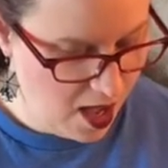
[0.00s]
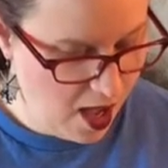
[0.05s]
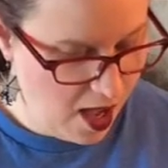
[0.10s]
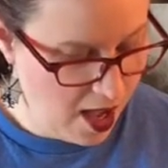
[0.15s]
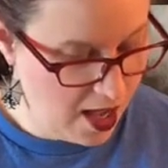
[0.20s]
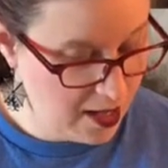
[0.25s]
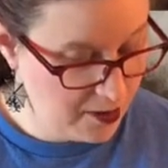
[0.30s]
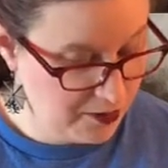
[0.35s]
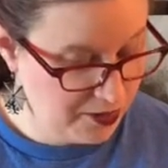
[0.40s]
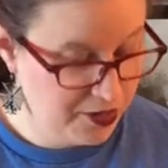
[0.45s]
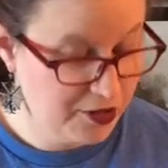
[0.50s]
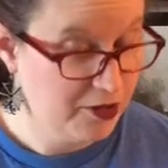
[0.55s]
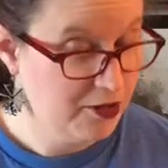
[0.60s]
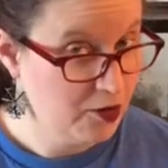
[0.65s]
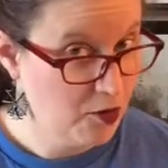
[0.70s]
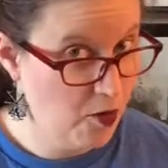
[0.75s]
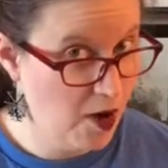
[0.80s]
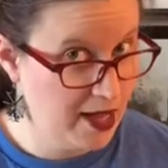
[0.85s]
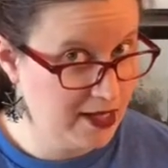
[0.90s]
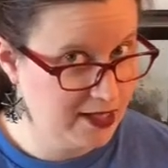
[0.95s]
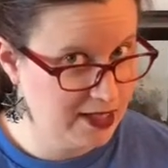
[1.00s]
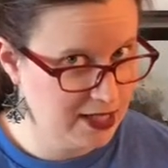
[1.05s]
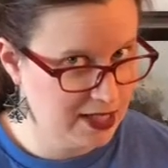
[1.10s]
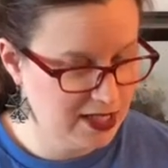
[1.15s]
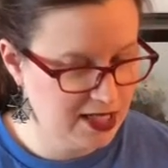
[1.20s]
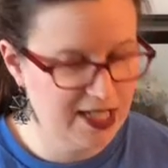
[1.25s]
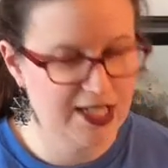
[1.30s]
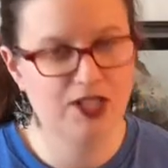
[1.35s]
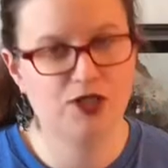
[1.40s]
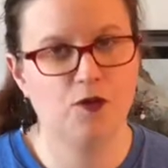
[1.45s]
Third
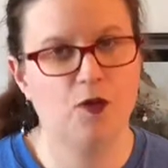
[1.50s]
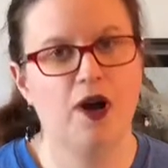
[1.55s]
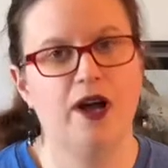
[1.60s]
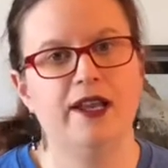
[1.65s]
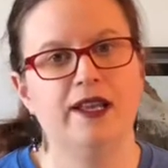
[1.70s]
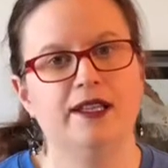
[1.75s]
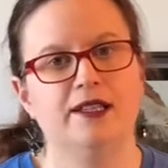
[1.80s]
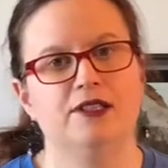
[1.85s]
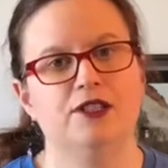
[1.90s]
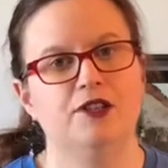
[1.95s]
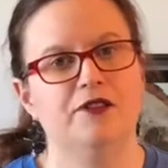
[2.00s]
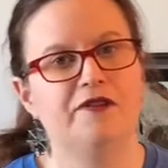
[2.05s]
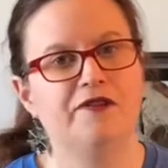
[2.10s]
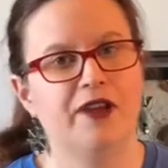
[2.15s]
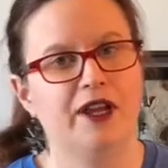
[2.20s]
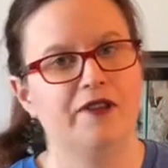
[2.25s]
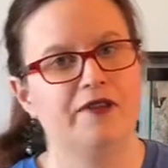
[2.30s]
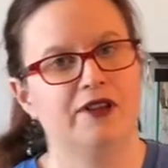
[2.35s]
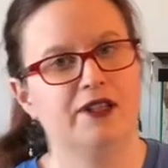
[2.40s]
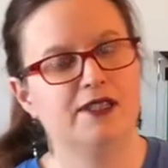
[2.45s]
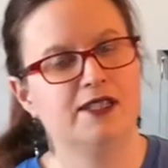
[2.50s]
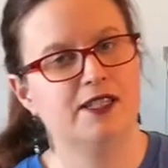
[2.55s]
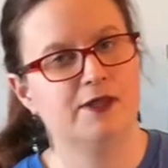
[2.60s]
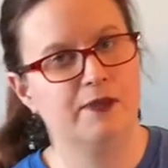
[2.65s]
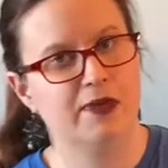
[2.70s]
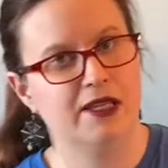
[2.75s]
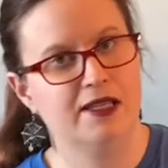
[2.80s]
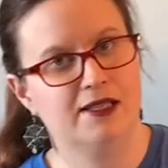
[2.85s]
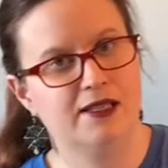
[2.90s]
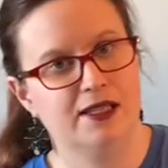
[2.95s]
question is, what is your favorite
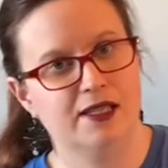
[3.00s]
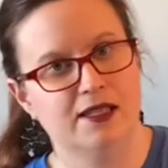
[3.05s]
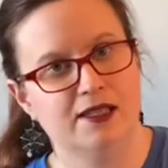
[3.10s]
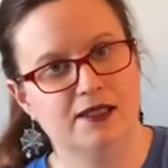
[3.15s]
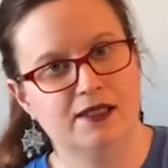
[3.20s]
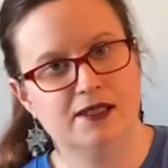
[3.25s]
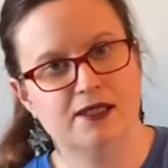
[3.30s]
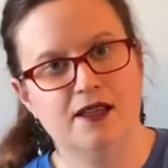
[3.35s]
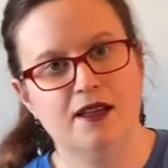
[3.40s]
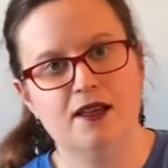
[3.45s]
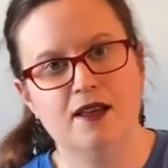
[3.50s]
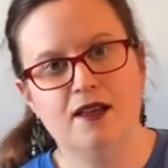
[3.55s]
species?